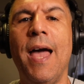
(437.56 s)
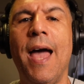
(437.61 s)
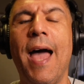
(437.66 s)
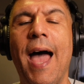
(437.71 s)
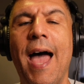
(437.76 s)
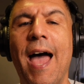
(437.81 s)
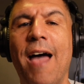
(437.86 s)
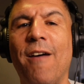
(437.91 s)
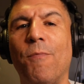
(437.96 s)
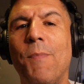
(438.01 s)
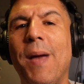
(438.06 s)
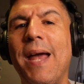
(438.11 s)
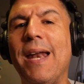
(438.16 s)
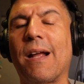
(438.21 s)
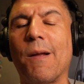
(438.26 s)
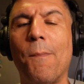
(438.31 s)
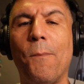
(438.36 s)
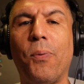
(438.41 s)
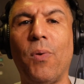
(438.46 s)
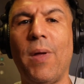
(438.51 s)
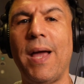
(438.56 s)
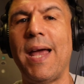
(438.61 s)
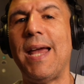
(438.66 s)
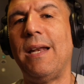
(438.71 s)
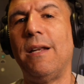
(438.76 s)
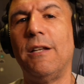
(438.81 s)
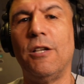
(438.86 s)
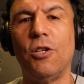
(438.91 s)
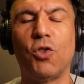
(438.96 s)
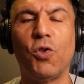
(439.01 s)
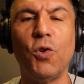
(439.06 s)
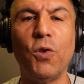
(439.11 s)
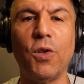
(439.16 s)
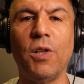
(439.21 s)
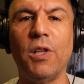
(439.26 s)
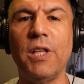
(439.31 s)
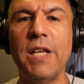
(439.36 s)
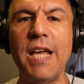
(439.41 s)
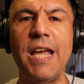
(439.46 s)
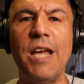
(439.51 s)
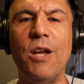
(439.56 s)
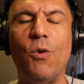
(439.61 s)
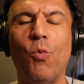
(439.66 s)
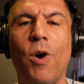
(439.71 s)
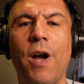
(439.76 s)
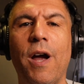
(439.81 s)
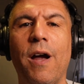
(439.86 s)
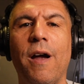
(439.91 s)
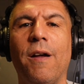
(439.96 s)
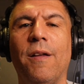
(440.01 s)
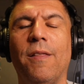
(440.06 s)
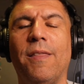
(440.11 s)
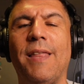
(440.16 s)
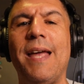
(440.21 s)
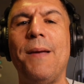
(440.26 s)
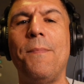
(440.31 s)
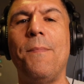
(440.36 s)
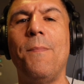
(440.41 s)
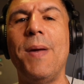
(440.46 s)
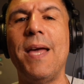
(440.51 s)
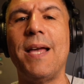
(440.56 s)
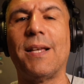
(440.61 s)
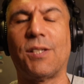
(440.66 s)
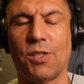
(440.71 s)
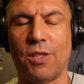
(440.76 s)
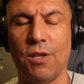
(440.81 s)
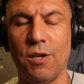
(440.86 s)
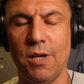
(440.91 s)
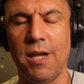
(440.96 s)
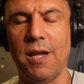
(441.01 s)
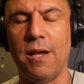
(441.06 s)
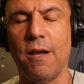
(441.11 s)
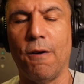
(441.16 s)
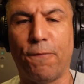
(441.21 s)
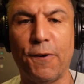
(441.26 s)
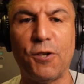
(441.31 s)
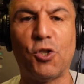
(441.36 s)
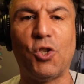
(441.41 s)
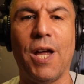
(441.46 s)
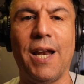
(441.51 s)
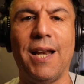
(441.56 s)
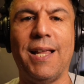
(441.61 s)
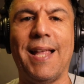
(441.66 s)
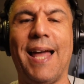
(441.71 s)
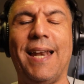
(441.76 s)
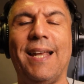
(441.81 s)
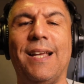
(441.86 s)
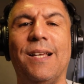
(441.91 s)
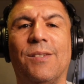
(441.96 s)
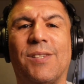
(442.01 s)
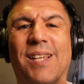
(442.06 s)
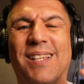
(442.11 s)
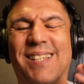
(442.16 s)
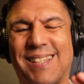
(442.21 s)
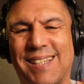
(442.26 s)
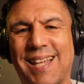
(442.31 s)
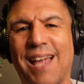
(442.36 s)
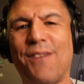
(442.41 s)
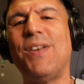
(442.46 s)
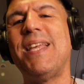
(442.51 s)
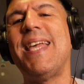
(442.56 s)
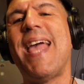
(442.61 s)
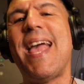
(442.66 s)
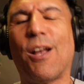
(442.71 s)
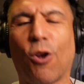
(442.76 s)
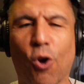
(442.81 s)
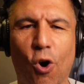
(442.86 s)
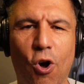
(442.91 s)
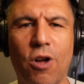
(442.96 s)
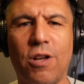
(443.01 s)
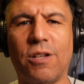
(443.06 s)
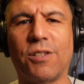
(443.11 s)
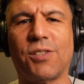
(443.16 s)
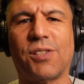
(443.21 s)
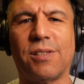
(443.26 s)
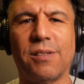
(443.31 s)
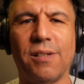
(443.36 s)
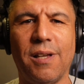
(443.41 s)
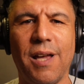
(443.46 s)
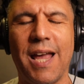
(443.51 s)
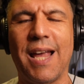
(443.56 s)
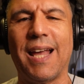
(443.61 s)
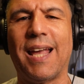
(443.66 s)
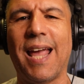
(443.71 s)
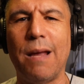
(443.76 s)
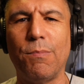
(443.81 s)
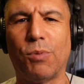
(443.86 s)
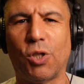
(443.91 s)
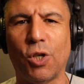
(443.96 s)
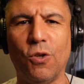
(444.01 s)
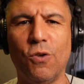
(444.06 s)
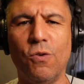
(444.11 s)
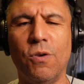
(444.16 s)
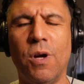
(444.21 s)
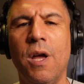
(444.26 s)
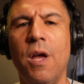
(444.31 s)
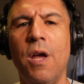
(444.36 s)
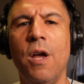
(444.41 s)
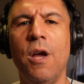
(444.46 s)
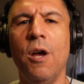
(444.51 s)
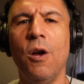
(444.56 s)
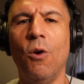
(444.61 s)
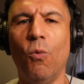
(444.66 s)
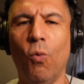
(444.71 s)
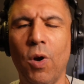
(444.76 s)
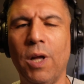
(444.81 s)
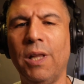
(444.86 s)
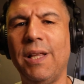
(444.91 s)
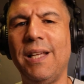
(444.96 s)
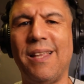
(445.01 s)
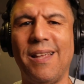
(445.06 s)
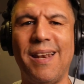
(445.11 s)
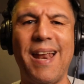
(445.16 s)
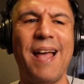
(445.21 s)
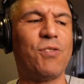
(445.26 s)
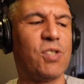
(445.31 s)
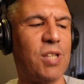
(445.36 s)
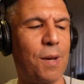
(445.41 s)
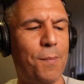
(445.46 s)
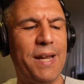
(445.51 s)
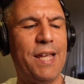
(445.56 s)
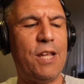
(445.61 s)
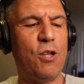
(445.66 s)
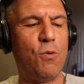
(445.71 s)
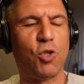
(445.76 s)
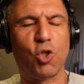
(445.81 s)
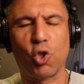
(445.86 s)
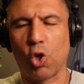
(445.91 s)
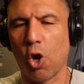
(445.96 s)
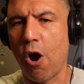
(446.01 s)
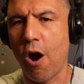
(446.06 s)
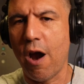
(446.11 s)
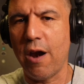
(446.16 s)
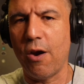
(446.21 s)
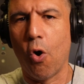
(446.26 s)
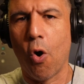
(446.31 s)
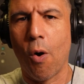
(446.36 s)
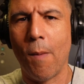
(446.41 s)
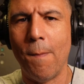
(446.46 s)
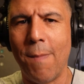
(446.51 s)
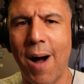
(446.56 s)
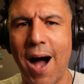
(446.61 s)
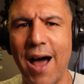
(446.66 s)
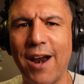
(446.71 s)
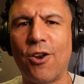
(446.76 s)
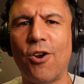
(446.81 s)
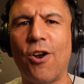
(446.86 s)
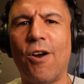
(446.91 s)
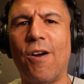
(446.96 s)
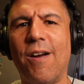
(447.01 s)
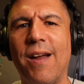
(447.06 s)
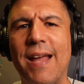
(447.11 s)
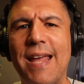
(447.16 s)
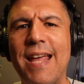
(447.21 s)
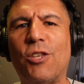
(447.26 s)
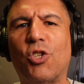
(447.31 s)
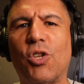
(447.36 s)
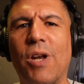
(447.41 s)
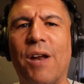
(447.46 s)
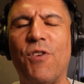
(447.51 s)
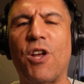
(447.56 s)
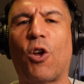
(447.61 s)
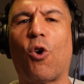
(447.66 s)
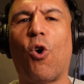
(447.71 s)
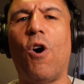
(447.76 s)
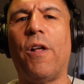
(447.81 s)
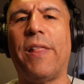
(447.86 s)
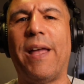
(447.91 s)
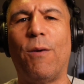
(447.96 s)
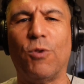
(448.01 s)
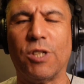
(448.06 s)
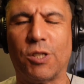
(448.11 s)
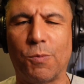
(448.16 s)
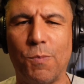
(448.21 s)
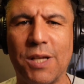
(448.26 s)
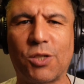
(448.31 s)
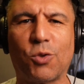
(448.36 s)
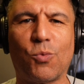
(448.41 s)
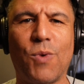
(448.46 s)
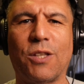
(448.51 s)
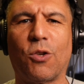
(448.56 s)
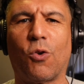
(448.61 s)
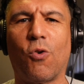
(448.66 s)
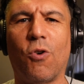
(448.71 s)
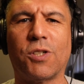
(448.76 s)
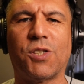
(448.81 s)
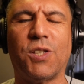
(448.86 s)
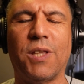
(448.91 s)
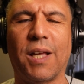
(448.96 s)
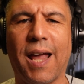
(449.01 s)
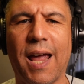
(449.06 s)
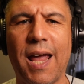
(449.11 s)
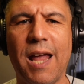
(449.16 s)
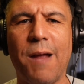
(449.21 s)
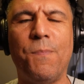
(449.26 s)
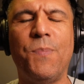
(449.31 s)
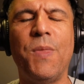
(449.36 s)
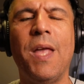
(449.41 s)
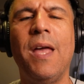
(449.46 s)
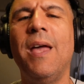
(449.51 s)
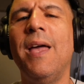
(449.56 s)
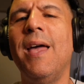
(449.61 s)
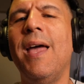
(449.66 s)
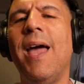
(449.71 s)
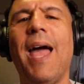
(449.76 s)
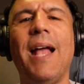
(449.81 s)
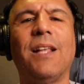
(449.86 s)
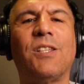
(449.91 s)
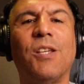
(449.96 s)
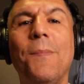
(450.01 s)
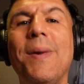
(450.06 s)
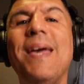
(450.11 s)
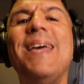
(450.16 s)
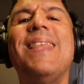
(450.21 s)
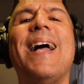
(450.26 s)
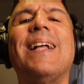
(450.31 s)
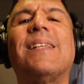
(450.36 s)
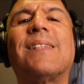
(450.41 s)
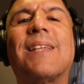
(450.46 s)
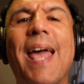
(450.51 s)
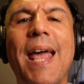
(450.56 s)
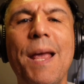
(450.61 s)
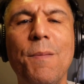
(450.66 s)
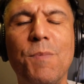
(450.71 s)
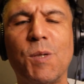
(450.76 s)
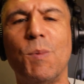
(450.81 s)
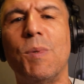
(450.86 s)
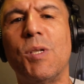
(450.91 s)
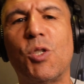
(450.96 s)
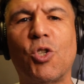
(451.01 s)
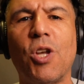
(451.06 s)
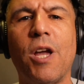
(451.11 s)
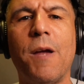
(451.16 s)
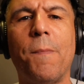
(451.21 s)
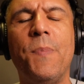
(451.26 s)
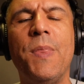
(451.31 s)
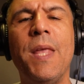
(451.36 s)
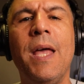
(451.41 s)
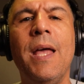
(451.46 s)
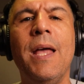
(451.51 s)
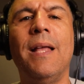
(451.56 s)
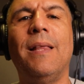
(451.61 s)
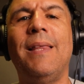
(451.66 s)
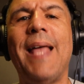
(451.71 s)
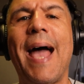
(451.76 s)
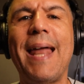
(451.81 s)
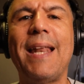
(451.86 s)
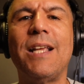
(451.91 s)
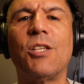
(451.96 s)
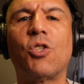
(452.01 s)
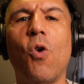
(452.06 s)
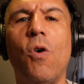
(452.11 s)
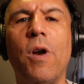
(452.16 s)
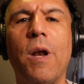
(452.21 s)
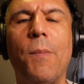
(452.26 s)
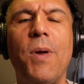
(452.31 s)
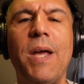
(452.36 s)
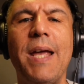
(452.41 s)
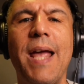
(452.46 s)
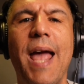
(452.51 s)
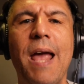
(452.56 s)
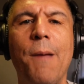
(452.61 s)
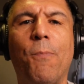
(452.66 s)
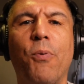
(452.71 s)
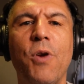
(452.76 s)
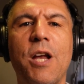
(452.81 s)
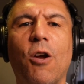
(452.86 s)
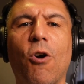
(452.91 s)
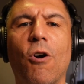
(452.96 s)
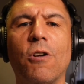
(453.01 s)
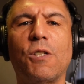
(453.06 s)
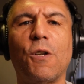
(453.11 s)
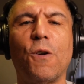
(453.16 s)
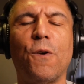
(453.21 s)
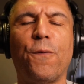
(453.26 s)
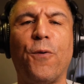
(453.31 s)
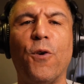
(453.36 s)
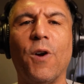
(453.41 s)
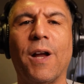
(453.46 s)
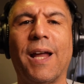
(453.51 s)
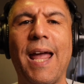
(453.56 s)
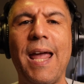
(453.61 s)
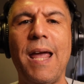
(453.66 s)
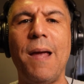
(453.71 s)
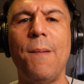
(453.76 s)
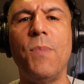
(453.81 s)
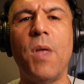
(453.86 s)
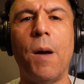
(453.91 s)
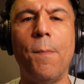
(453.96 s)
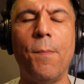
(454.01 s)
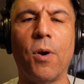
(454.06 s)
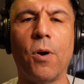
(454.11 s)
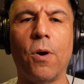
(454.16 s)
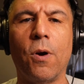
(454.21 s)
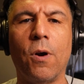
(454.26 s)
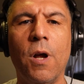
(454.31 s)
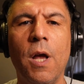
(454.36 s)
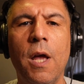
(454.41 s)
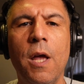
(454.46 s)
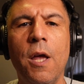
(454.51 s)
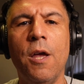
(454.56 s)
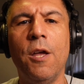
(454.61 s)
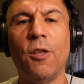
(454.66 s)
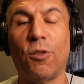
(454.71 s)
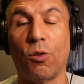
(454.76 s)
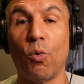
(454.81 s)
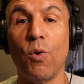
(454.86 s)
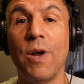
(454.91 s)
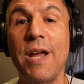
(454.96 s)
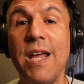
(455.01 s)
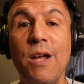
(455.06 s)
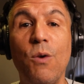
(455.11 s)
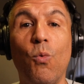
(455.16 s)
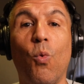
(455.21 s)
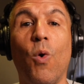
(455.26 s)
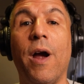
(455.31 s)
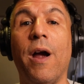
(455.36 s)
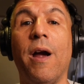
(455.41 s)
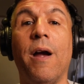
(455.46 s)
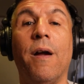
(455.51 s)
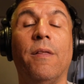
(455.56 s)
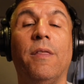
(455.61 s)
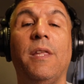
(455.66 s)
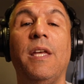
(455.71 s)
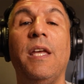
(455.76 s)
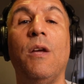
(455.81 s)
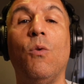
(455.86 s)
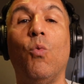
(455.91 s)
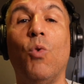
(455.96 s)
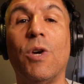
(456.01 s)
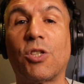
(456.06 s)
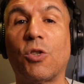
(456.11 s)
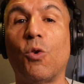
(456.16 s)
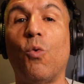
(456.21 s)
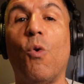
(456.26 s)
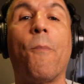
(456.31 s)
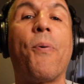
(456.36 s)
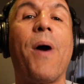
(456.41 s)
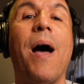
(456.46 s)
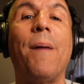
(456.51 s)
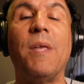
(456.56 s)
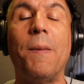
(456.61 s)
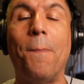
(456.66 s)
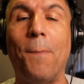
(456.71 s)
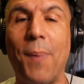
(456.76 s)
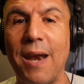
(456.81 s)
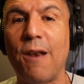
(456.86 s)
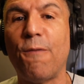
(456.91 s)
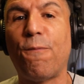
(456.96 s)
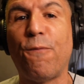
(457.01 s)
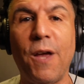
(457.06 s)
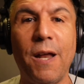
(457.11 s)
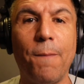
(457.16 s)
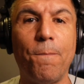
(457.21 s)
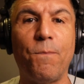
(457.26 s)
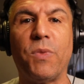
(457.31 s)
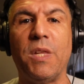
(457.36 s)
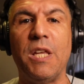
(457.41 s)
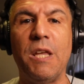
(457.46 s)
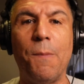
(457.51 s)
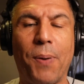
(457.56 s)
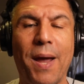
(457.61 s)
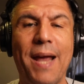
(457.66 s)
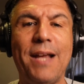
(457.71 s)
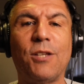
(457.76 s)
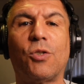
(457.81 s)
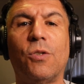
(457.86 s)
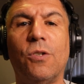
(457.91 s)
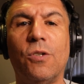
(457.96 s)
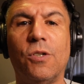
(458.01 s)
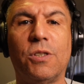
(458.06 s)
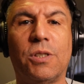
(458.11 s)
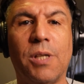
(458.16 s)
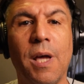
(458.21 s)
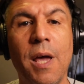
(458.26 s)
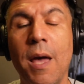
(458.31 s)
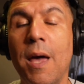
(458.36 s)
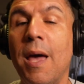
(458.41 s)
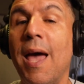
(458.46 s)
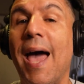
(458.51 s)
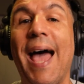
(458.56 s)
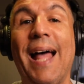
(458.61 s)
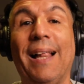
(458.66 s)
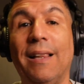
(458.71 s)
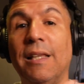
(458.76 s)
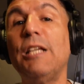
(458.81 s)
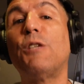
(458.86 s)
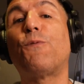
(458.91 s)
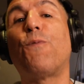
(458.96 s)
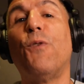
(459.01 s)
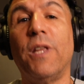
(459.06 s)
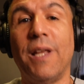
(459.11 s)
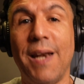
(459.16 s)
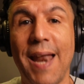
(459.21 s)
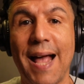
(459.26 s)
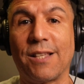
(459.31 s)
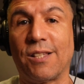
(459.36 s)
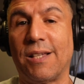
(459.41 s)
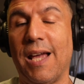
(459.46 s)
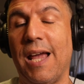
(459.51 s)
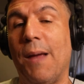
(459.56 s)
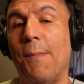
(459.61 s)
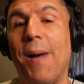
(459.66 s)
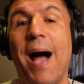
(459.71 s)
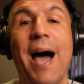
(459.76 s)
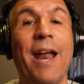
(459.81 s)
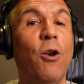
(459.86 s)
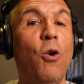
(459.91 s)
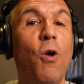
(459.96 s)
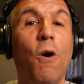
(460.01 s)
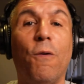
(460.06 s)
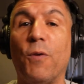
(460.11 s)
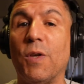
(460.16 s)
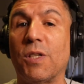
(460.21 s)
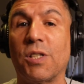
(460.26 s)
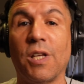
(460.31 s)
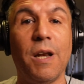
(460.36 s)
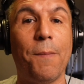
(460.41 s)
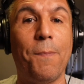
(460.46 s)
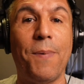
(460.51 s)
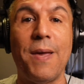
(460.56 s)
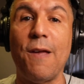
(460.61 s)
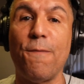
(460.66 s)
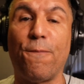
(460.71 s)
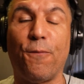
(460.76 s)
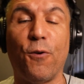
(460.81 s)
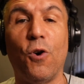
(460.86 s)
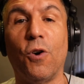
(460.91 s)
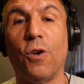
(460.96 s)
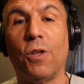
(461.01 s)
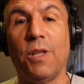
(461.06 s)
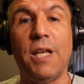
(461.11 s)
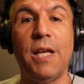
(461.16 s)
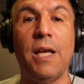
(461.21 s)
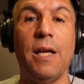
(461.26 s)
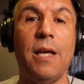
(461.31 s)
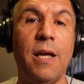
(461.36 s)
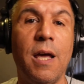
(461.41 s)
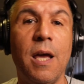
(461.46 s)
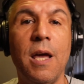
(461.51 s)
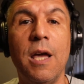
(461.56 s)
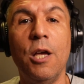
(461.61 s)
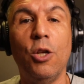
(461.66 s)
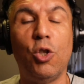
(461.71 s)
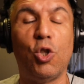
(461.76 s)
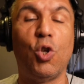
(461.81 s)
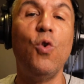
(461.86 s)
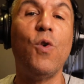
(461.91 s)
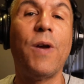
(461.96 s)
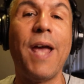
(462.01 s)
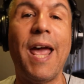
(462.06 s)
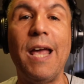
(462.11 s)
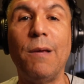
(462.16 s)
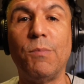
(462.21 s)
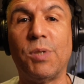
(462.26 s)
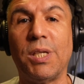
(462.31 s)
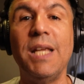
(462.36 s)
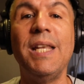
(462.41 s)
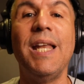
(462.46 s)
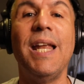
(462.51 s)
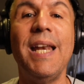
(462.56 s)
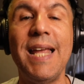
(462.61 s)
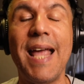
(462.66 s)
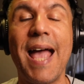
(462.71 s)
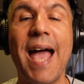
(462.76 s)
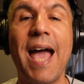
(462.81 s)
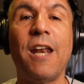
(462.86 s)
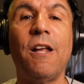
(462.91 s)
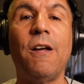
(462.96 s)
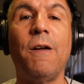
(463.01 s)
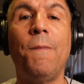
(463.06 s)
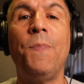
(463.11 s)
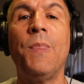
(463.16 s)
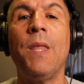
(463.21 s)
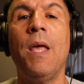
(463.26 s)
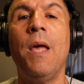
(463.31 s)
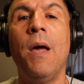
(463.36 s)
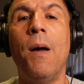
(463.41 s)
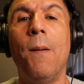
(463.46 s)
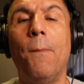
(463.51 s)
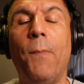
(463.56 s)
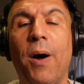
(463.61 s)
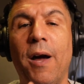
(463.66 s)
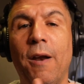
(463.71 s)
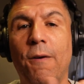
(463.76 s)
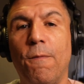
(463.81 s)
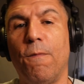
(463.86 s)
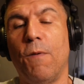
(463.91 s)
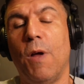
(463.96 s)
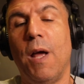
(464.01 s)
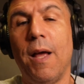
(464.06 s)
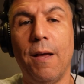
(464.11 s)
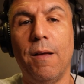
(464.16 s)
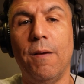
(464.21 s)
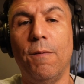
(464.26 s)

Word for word: have made a complaint to the league where they missed, the officiating that is, seventy-eight calls in game two. Really, did have somebody chart or monitor each and every call that was missed throughout the course of the game. And to me, that's gamesmanship. That is going to be a precursor for game number three, where the whistle will probably benefit the Pacers, at least for the next game. I don't know if it's going to be for the two games in Indiana, but